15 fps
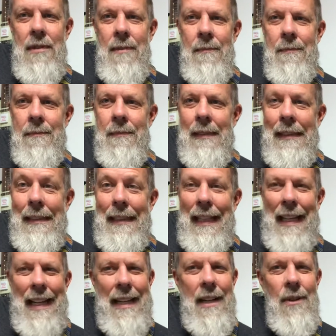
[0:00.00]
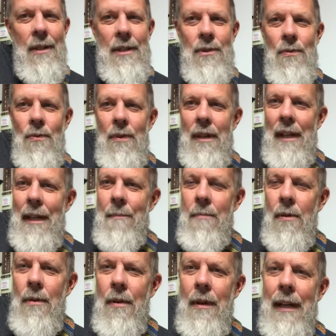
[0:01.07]
And I know it's really
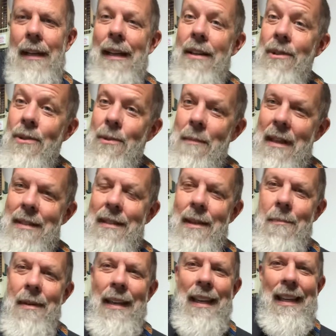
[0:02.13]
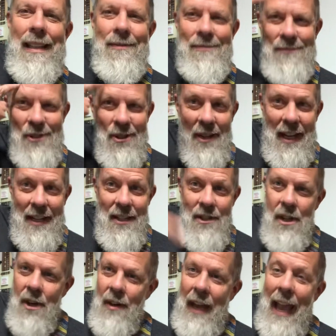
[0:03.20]
boring. I just messed up again trying to
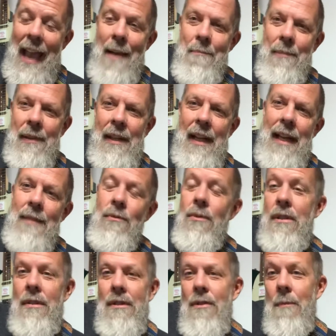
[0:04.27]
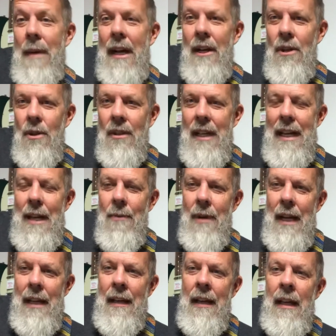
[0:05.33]
talk and play, which is my goal
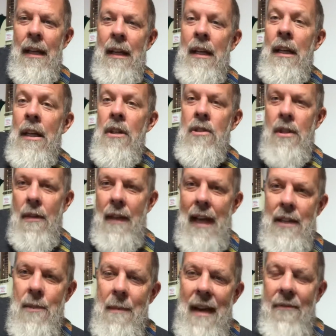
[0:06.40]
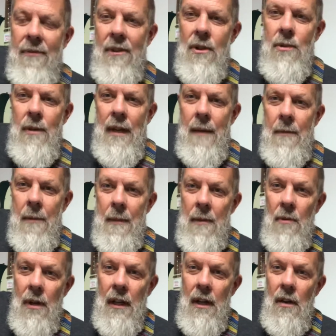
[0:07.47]
anyway. So that's my first one I'm going to be
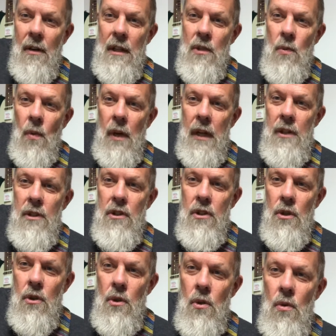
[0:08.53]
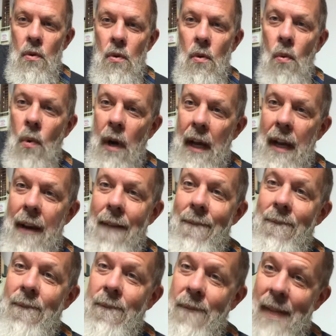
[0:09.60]
working on is 1, 2, 1,
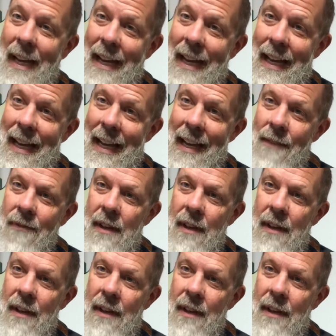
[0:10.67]
5.